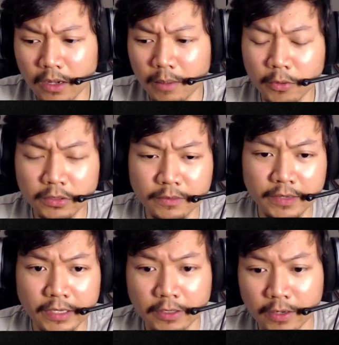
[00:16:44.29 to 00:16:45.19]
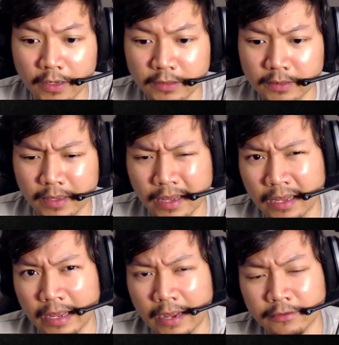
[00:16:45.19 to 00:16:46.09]
Most NVIDIA cards
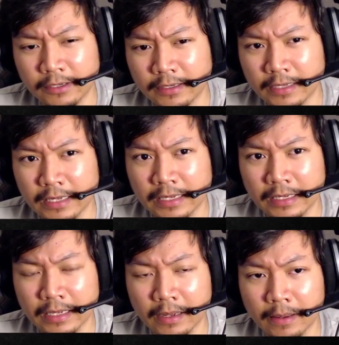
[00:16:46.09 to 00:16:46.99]
after the